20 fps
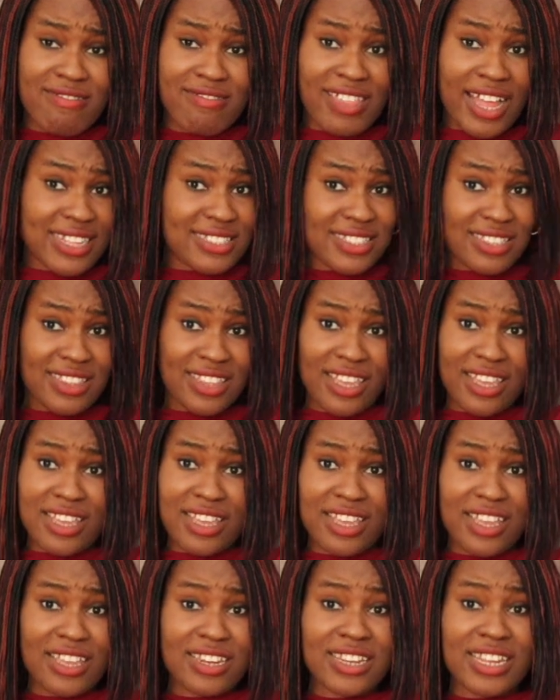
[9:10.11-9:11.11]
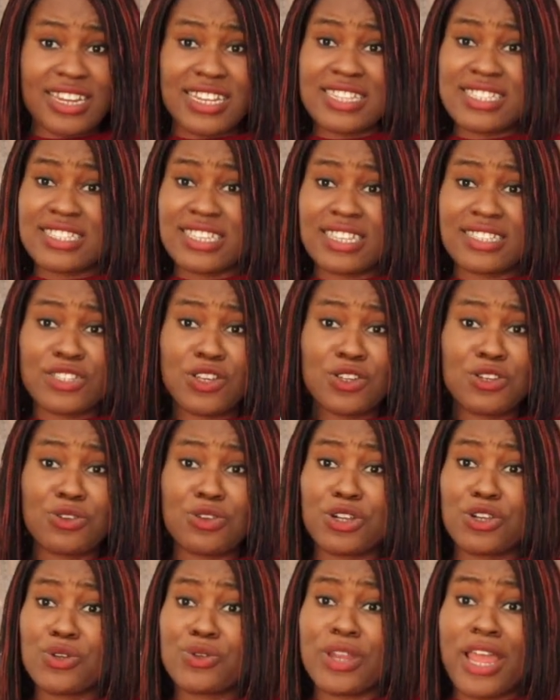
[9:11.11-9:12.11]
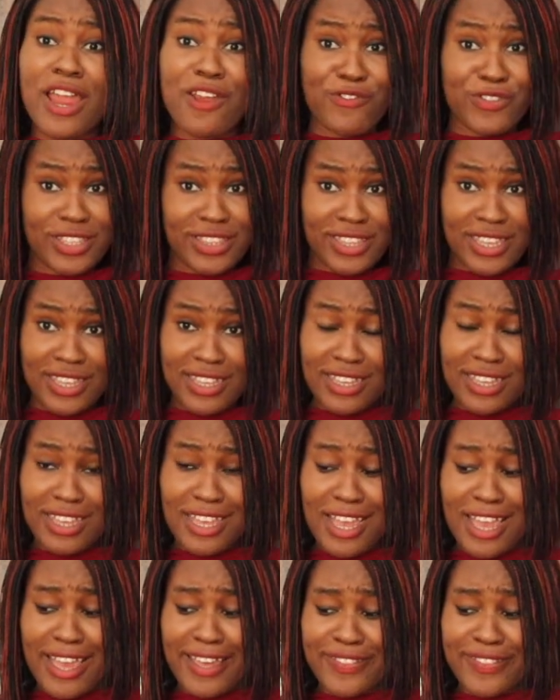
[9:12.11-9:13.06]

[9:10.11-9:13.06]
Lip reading: that's the thing, they didn't say it's going to include everything.